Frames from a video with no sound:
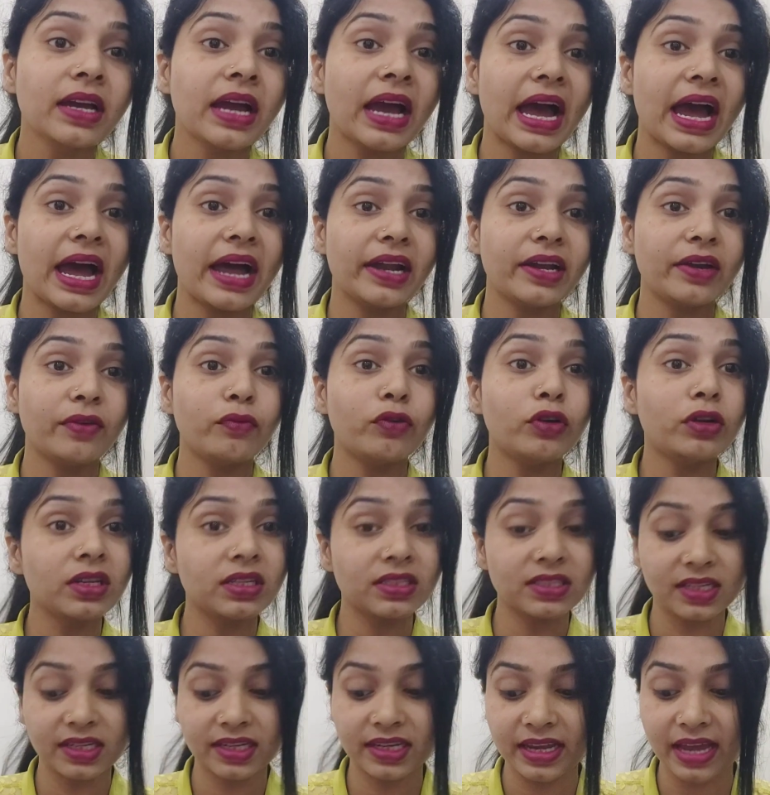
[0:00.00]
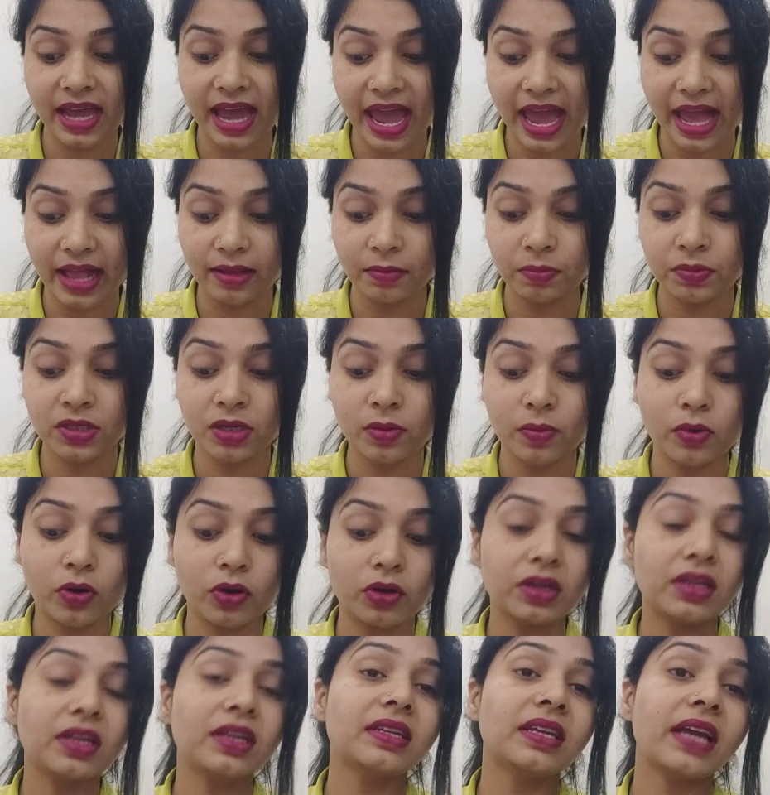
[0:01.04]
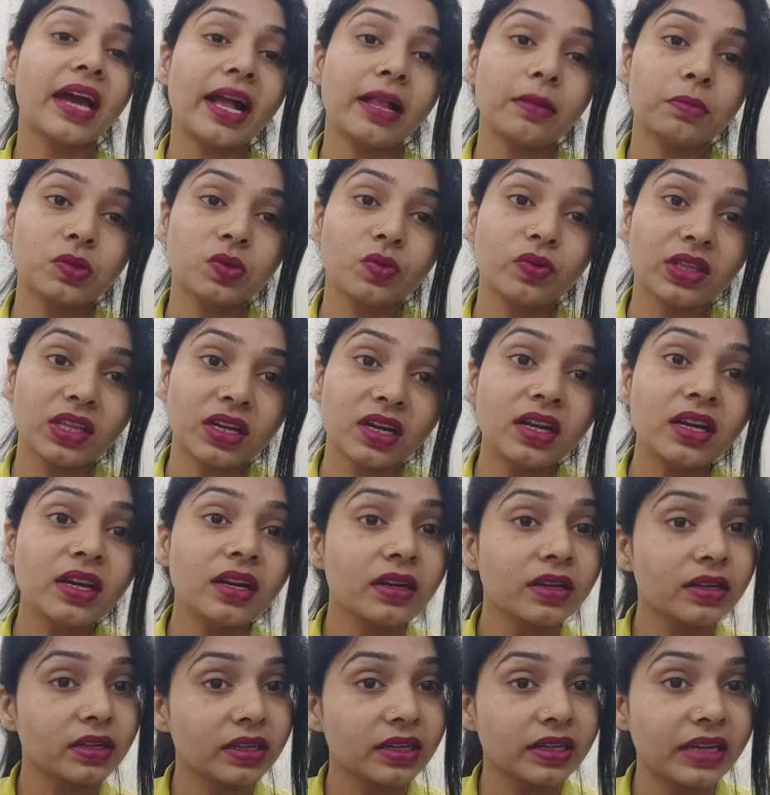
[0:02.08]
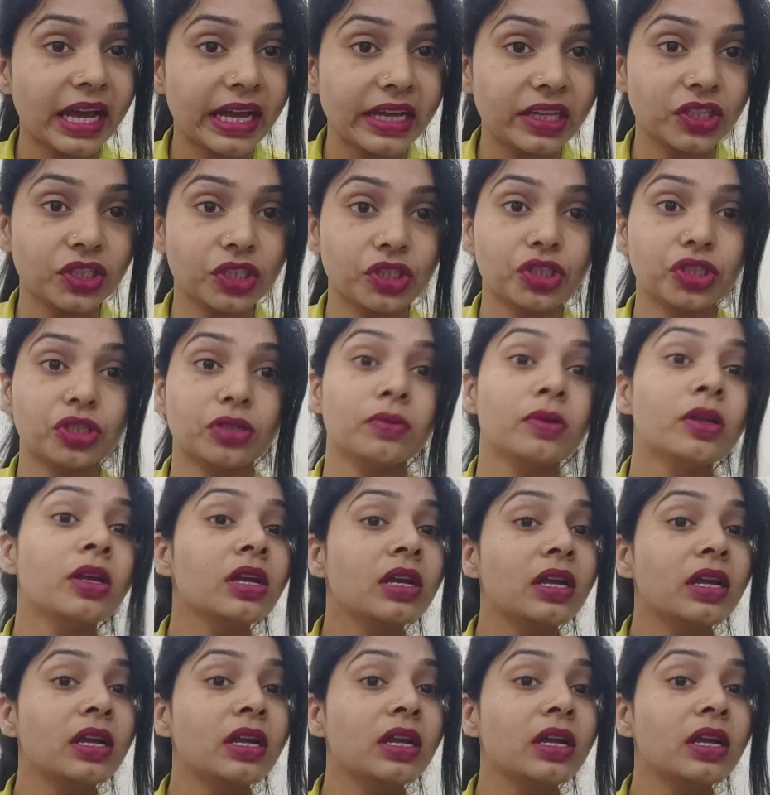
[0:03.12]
And what does it helps about? It helps with our digestion.